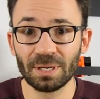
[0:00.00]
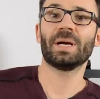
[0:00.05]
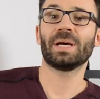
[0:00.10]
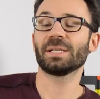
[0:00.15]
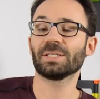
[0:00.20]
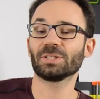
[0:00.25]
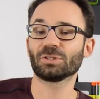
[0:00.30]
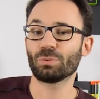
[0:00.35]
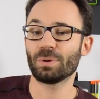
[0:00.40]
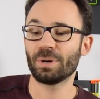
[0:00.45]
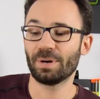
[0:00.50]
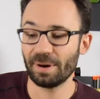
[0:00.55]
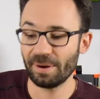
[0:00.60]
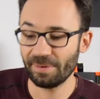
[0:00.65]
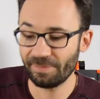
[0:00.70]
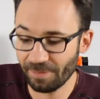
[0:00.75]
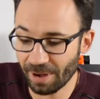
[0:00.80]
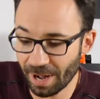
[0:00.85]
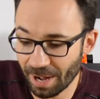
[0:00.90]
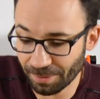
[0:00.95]
And that's where
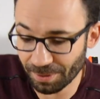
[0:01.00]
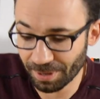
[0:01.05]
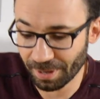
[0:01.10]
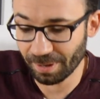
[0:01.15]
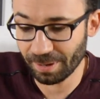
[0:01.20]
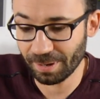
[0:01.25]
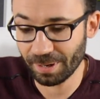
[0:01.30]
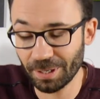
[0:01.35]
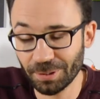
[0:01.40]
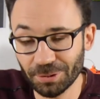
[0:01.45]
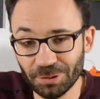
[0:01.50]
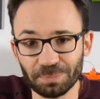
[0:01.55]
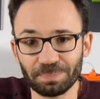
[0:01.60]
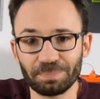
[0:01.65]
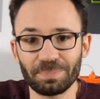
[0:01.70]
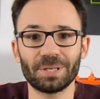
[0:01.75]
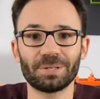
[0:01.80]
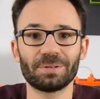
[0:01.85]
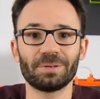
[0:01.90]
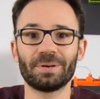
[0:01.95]
I found an awesome
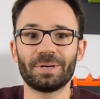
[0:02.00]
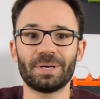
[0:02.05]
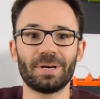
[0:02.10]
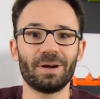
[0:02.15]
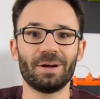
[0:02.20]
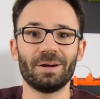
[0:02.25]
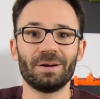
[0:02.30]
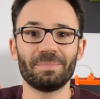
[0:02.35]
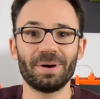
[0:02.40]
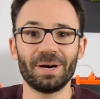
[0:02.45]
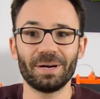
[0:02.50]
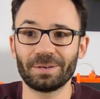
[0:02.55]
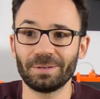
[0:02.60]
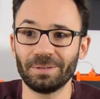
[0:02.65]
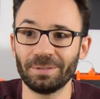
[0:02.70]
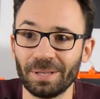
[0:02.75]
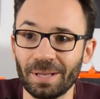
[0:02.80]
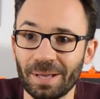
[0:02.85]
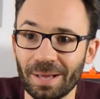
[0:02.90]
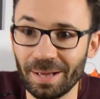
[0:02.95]
partner,
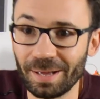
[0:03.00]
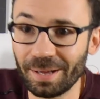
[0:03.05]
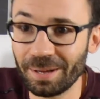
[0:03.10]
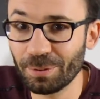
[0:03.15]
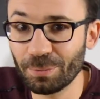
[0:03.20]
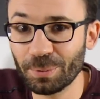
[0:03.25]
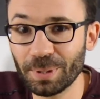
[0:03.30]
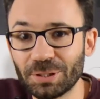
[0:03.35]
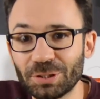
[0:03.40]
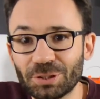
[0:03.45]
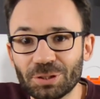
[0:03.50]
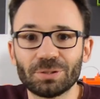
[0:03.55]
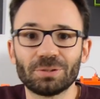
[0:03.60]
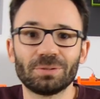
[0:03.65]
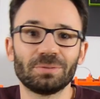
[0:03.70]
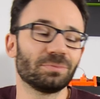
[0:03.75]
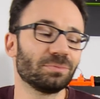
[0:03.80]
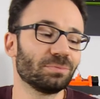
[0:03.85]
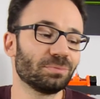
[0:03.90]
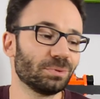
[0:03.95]
Michael, which
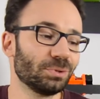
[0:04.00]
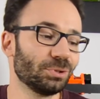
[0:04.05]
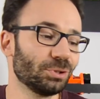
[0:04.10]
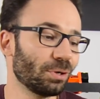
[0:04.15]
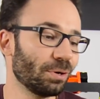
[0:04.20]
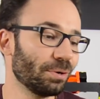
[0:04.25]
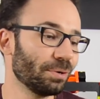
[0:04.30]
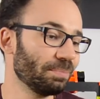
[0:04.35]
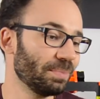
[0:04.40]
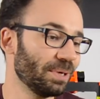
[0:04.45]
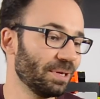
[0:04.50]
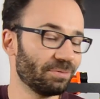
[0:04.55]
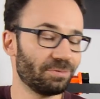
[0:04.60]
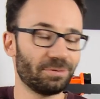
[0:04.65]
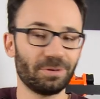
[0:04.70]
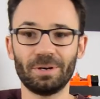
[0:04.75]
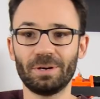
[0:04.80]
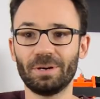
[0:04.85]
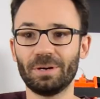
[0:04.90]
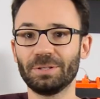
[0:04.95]
would join me
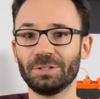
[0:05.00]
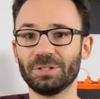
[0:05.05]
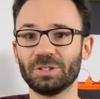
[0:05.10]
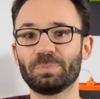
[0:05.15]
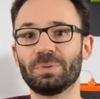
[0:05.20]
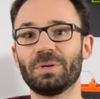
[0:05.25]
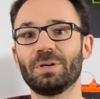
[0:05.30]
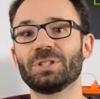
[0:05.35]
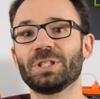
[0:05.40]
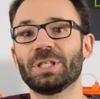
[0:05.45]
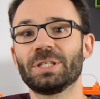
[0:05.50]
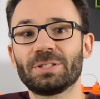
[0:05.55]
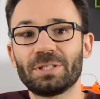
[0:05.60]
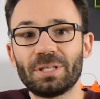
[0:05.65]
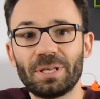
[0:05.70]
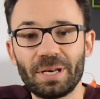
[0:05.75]
for this project.